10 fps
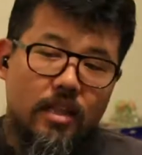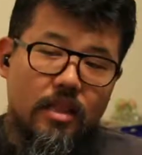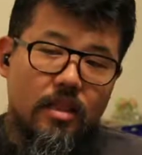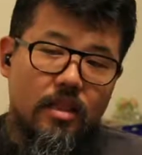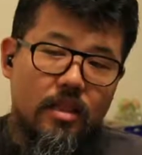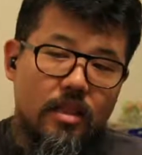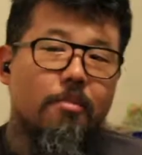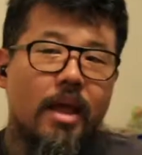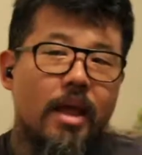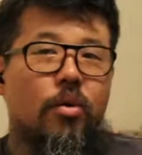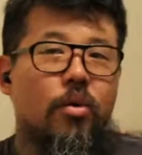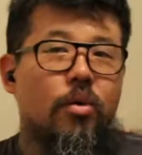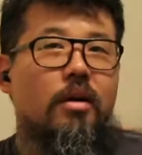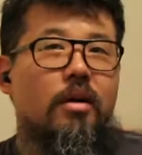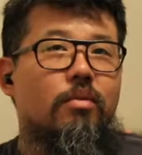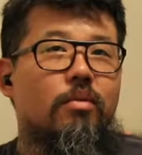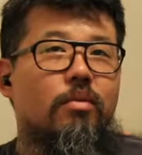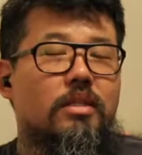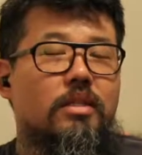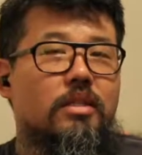their mentor
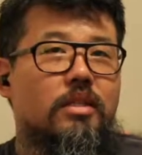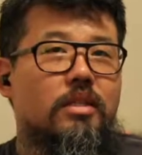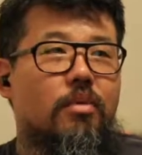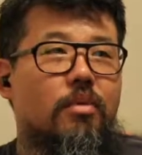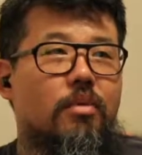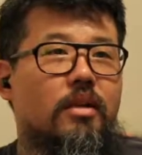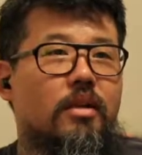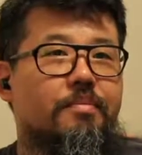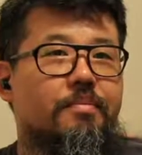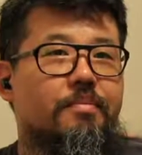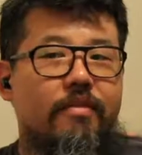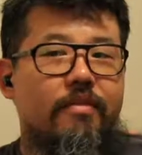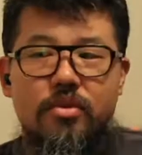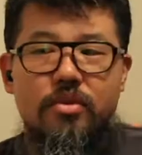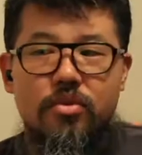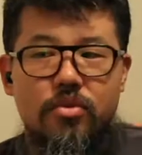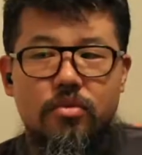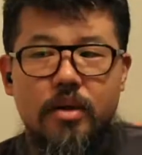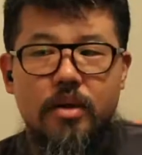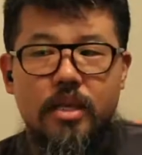was someone, I forget who,
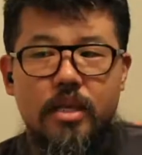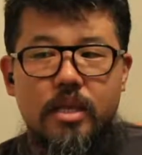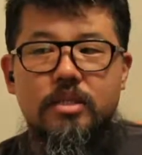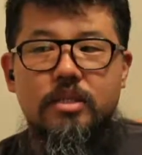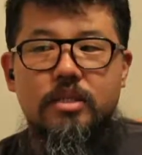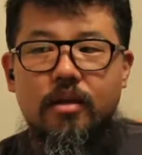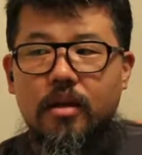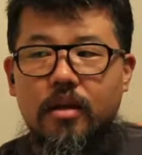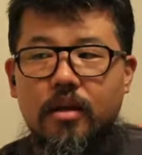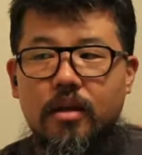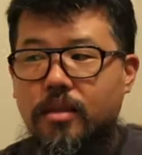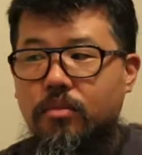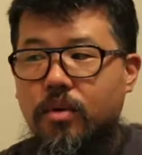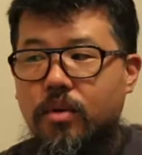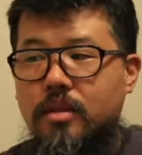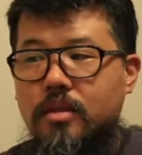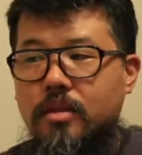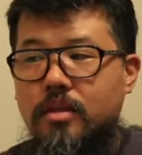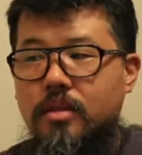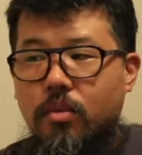but he was one
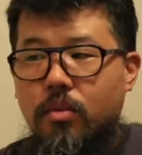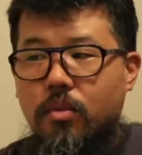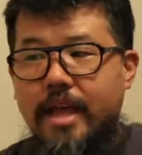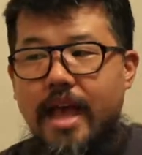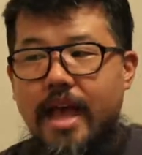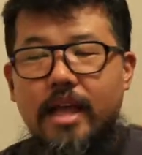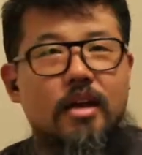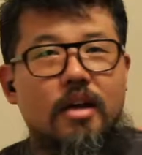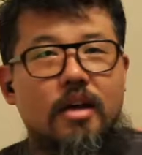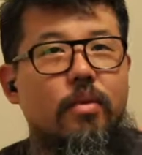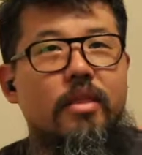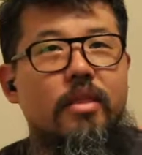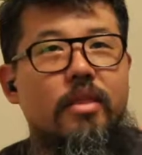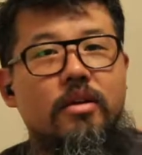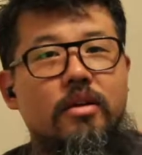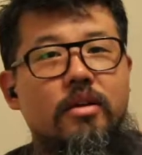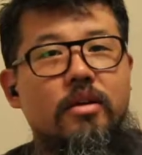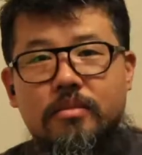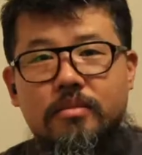of the heads of the Weather Underground.